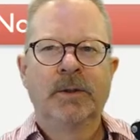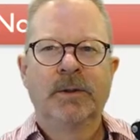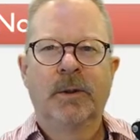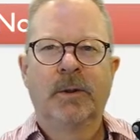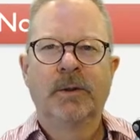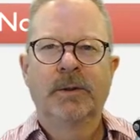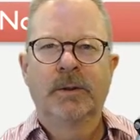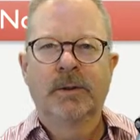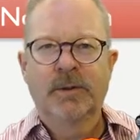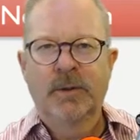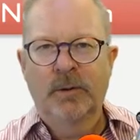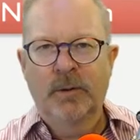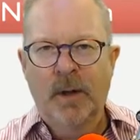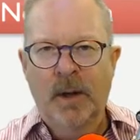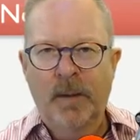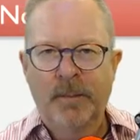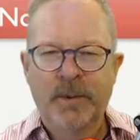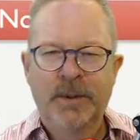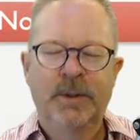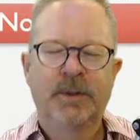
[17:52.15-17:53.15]
So
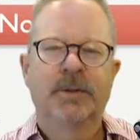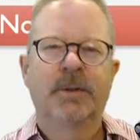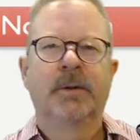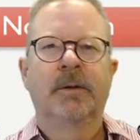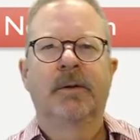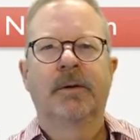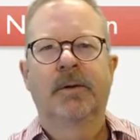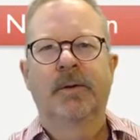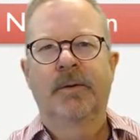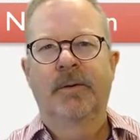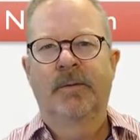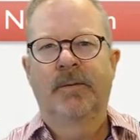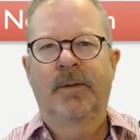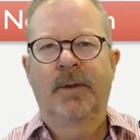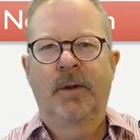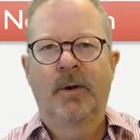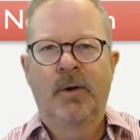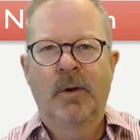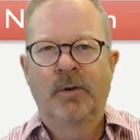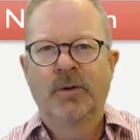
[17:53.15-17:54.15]
competition
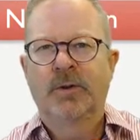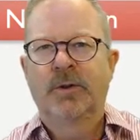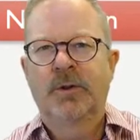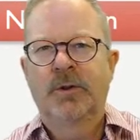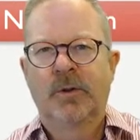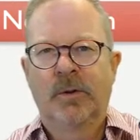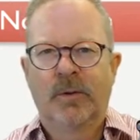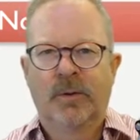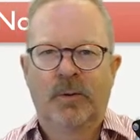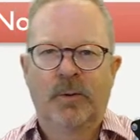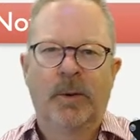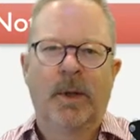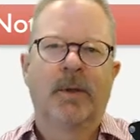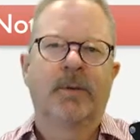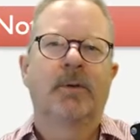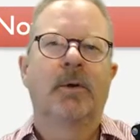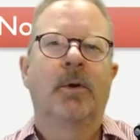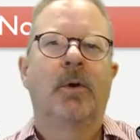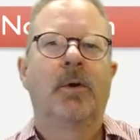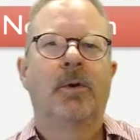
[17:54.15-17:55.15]
goes
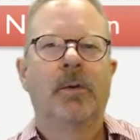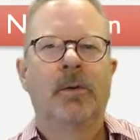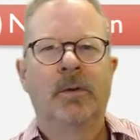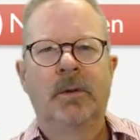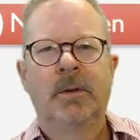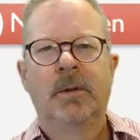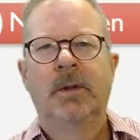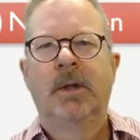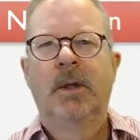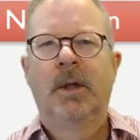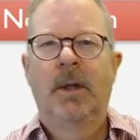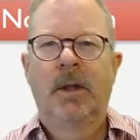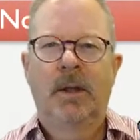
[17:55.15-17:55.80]
throughout the whole